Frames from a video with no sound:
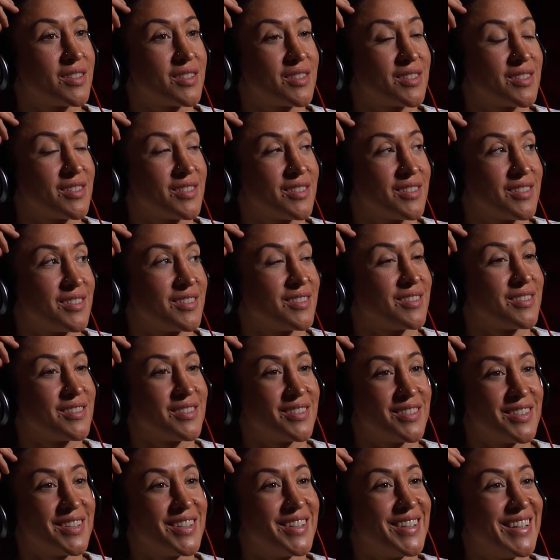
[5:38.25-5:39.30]
my wife is
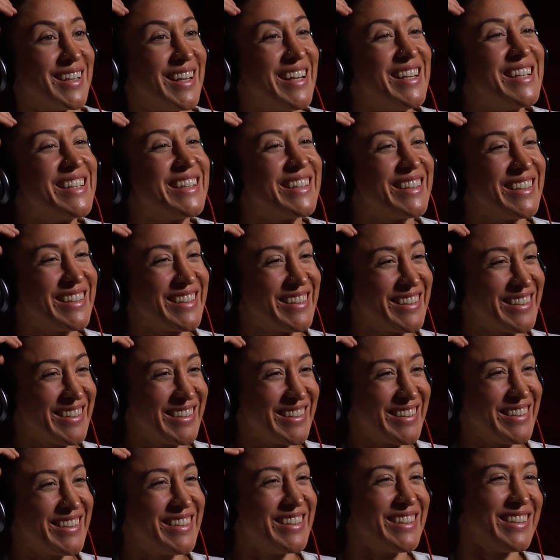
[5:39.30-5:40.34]
one of them. She's like the
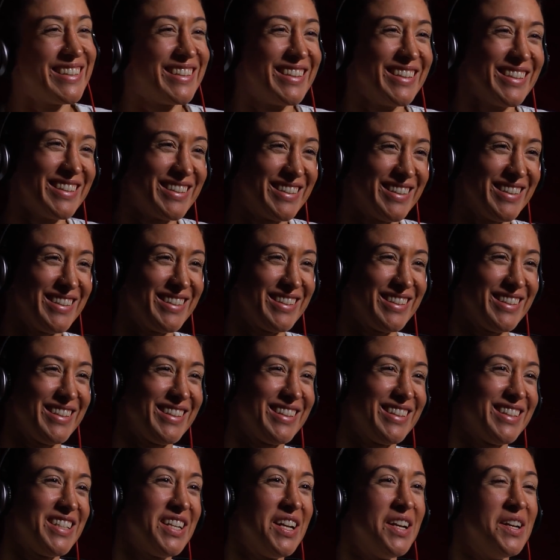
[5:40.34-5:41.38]
biggest fan of you,
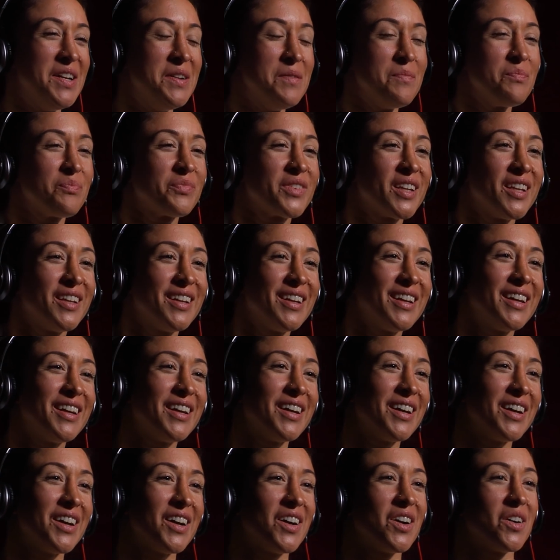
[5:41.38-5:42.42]
biggest fan of Ronda. She
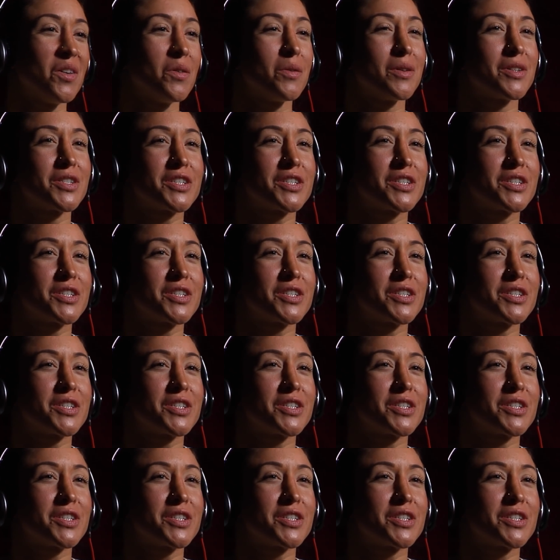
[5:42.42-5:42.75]
loves the whole thing.